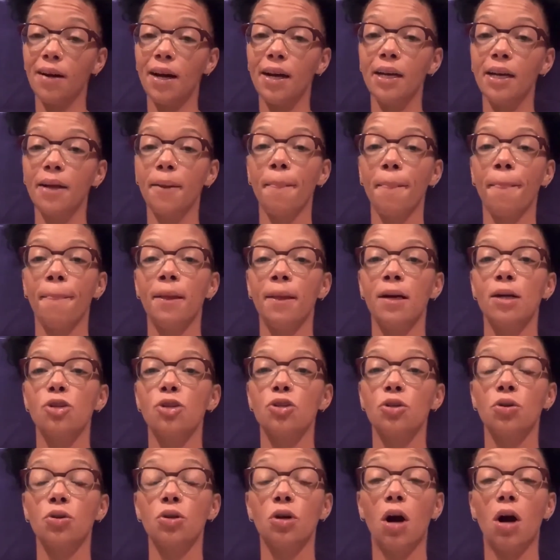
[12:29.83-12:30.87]
So they'll
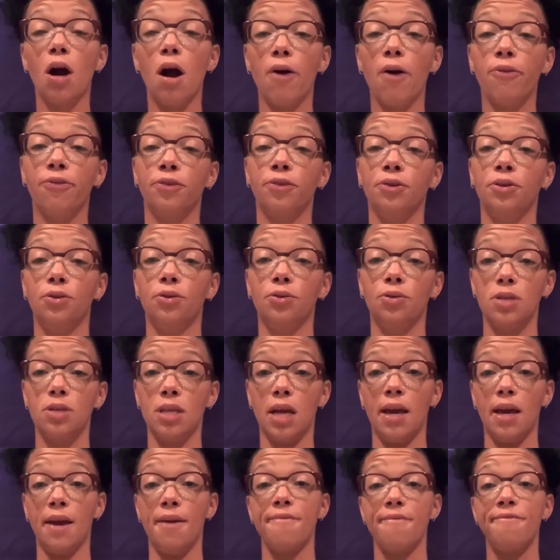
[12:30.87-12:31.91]
offer you, say, a
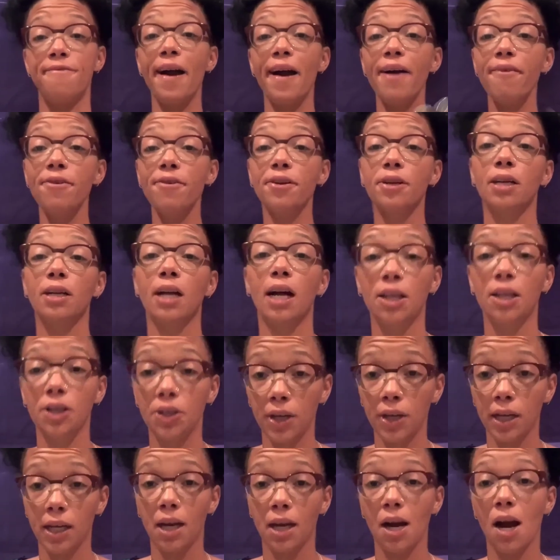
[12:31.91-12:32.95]
$500 credit card
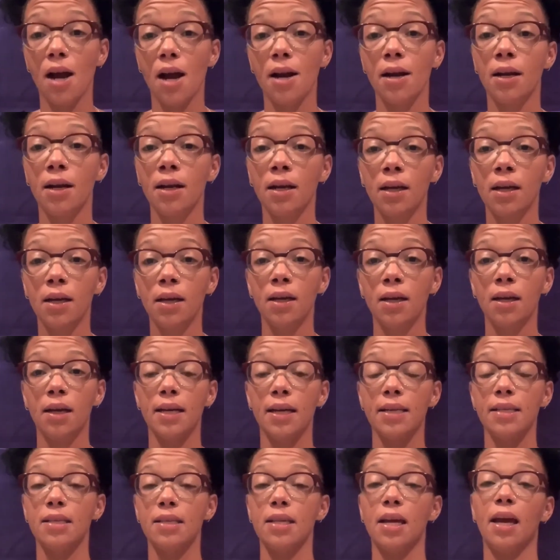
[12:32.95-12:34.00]
and say,
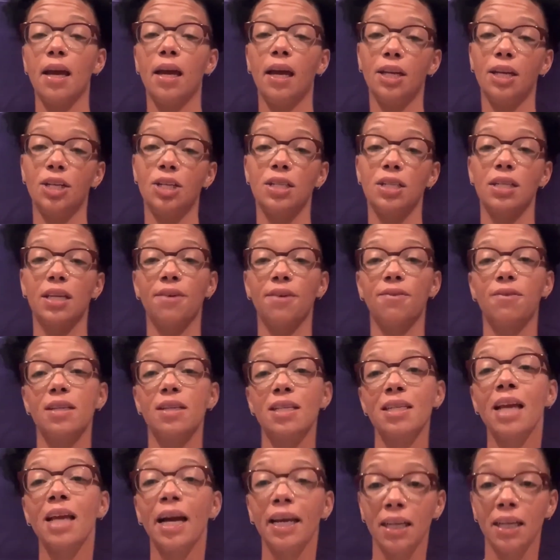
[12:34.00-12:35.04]
just give us
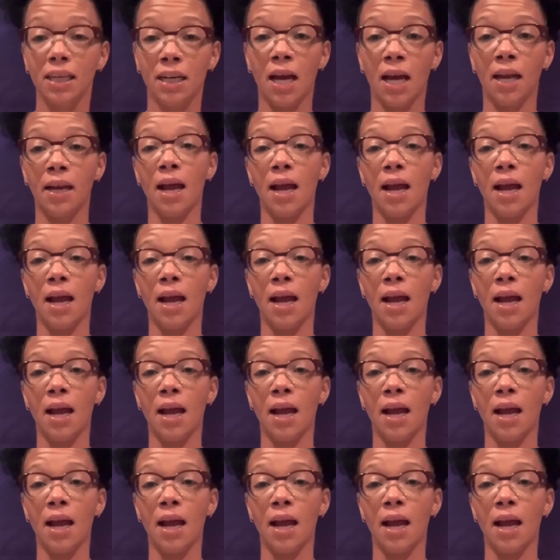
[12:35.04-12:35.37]
$99,